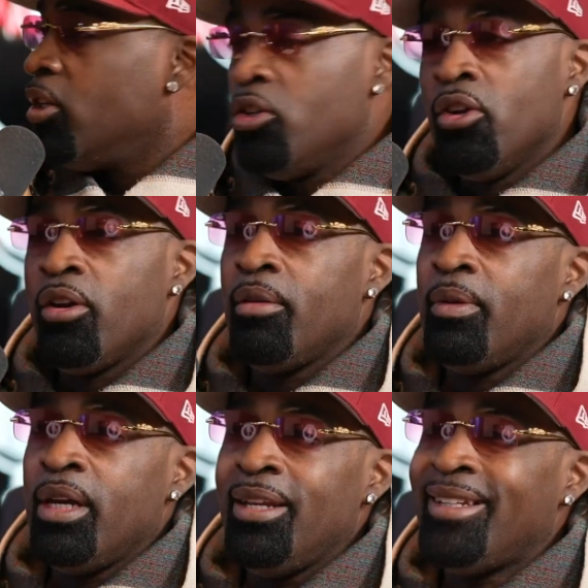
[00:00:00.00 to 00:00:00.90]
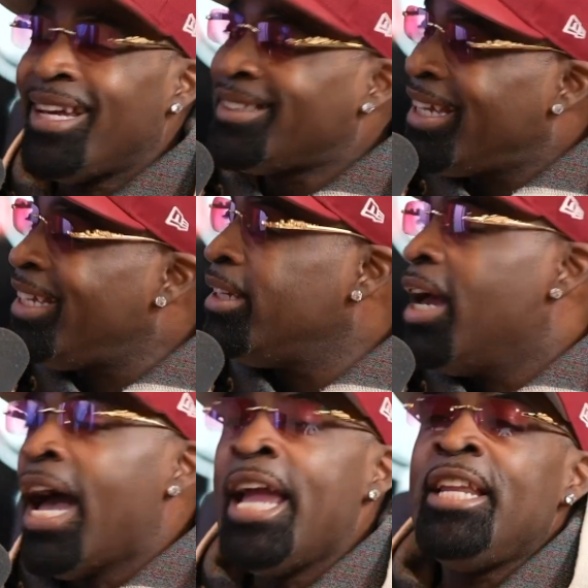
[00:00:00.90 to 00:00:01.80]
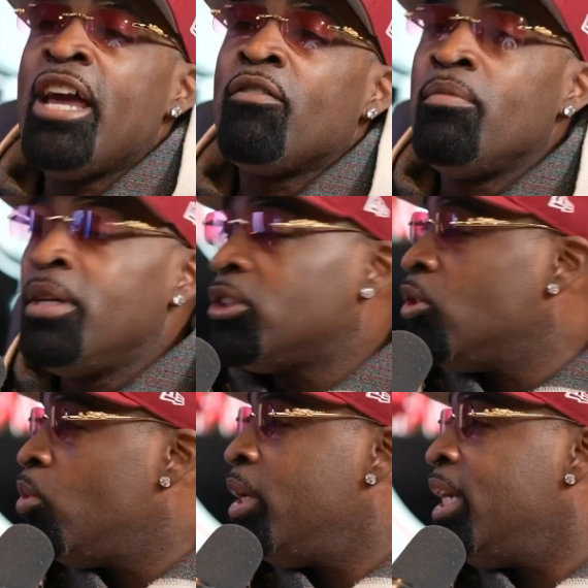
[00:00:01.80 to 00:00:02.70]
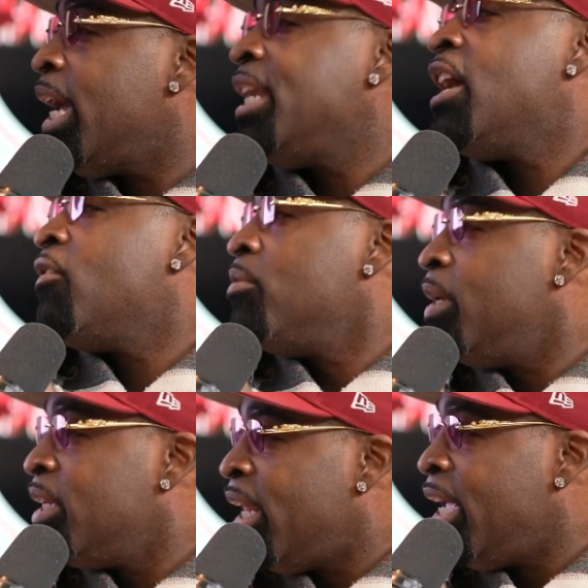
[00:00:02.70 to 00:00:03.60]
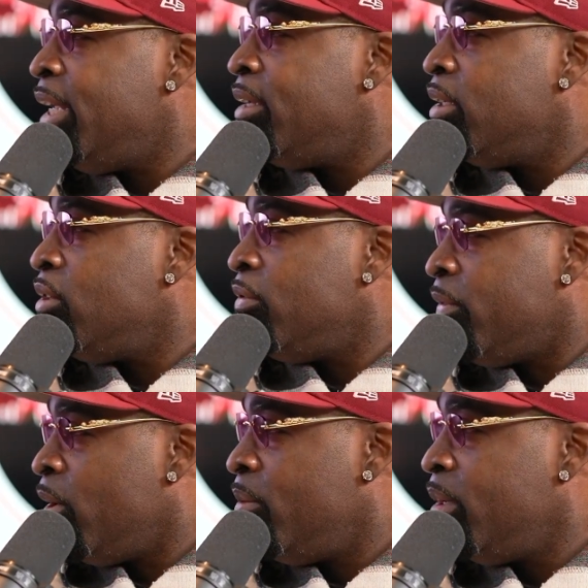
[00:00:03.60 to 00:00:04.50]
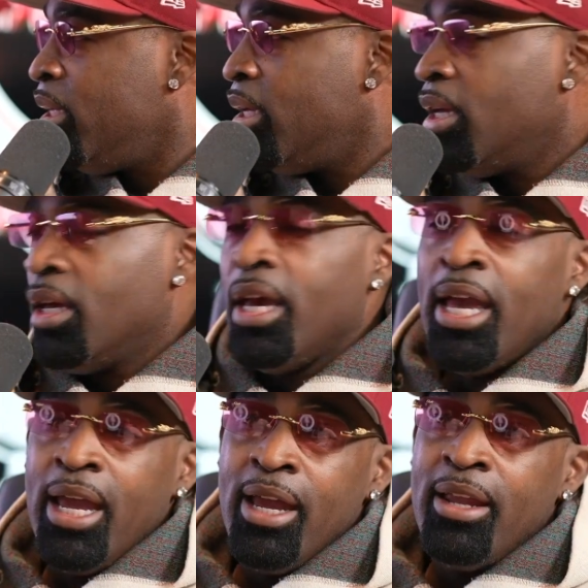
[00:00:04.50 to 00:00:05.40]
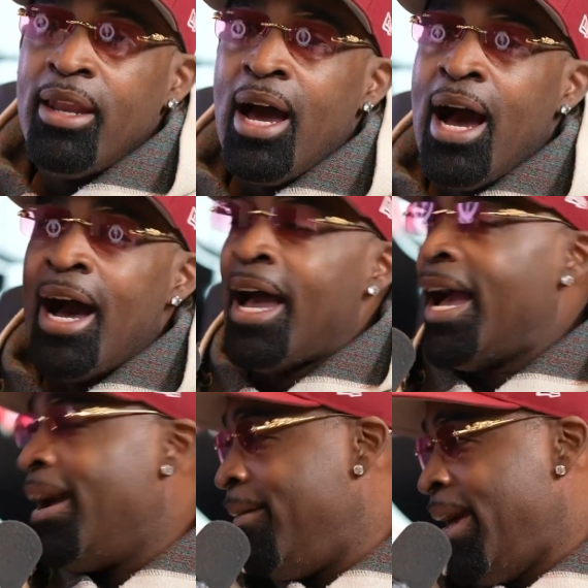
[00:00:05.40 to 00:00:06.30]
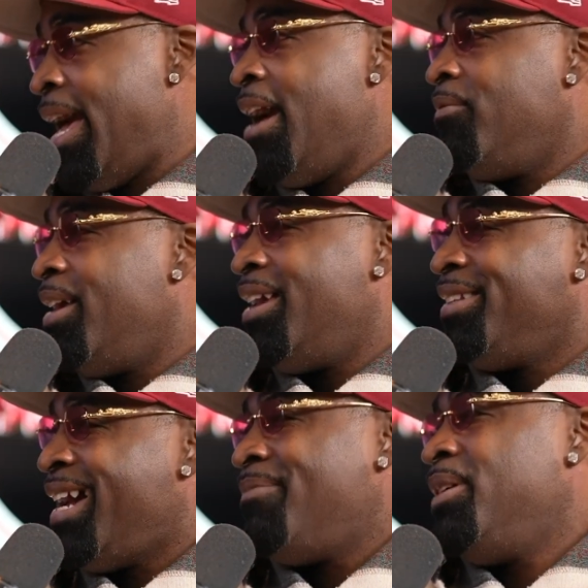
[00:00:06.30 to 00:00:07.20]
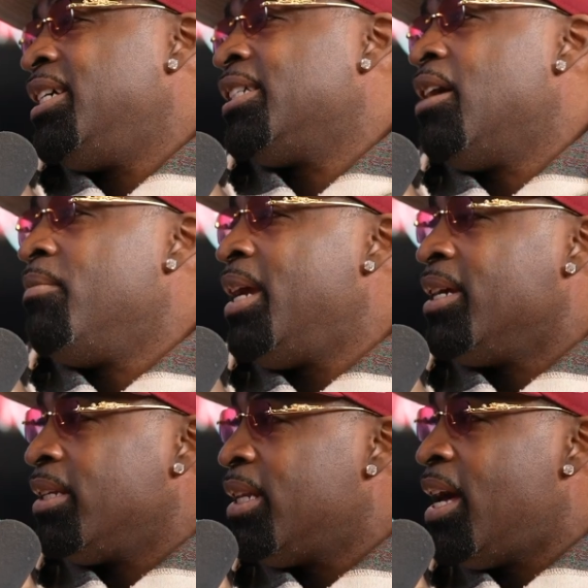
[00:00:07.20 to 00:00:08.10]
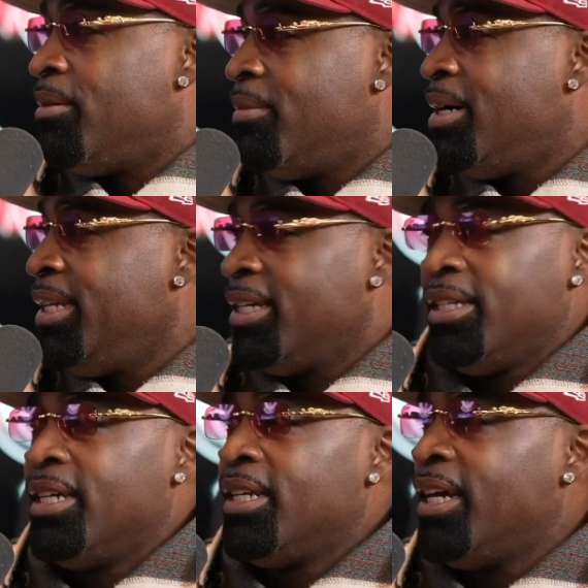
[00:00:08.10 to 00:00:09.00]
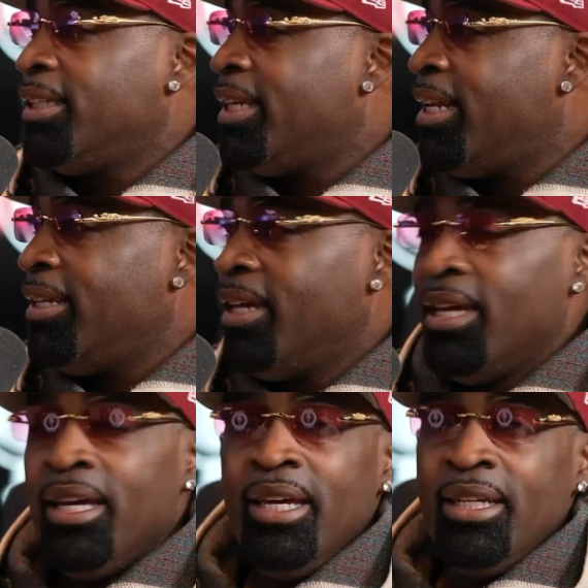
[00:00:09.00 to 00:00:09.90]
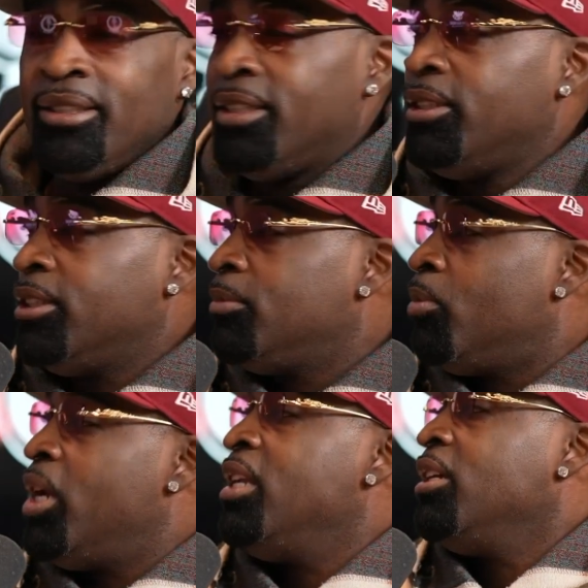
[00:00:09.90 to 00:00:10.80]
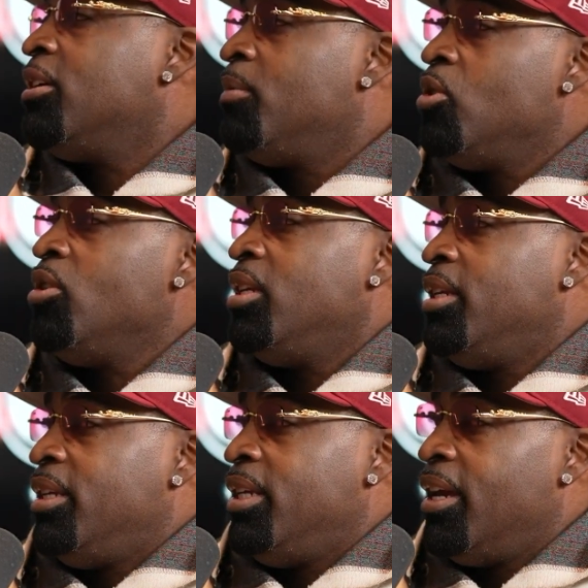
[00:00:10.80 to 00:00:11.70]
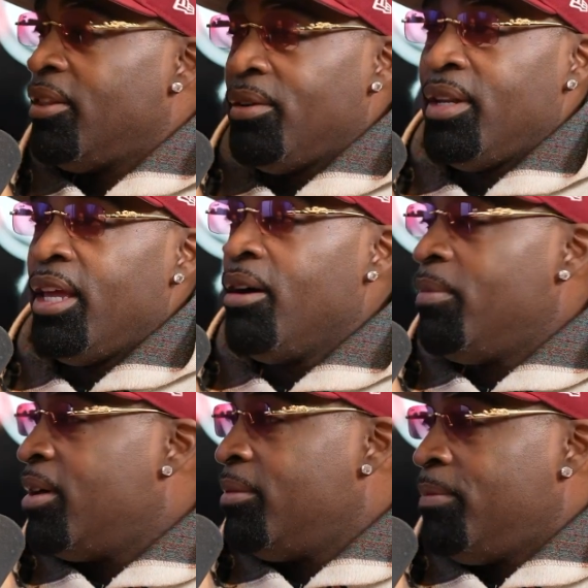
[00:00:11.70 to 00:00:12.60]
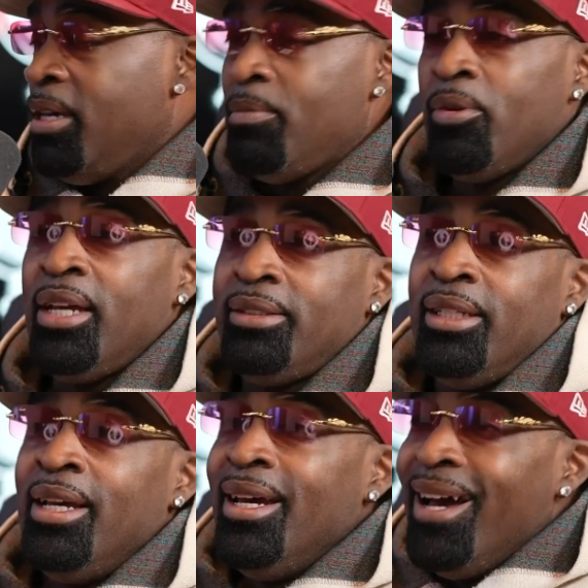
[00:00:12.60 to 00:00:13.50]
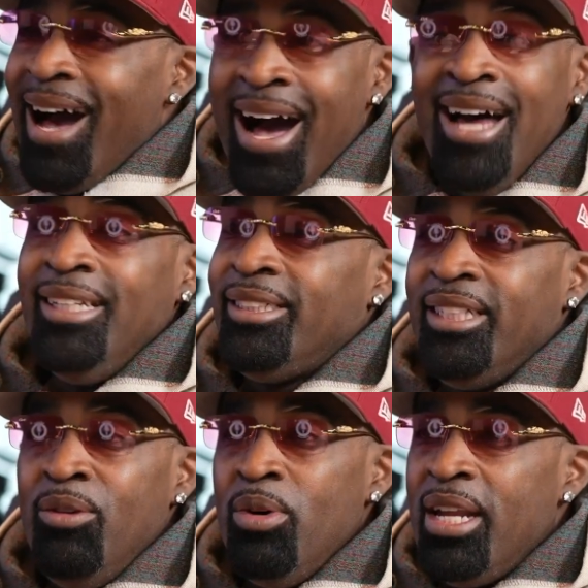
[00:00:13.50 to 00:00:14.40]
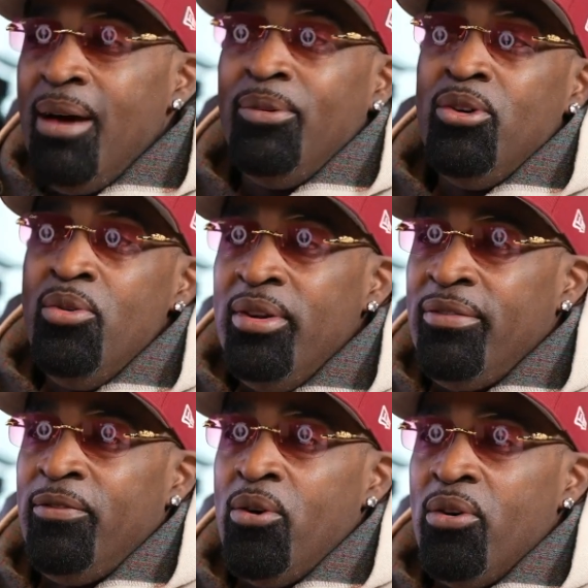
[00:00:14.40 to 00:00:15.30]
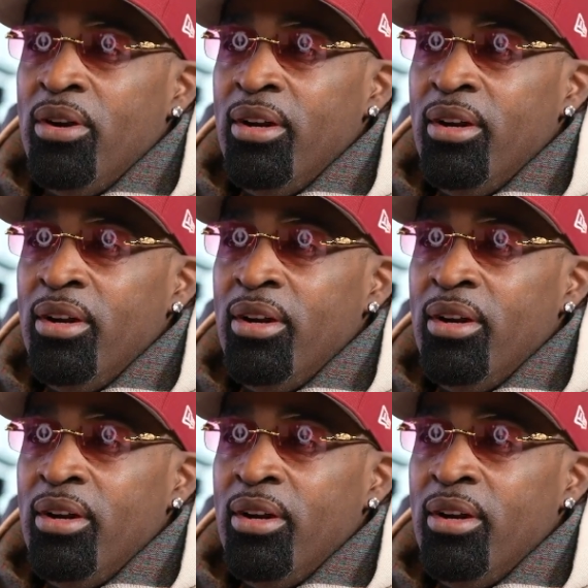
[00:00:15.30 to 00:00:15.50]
You know what I mean? Ain't never missed a week, ain't never been late. You feel me? And I have that not because I'm making a lot of money or nothing like that. It's to just bring the community together and help other people. That's honestly what I'm doing it for.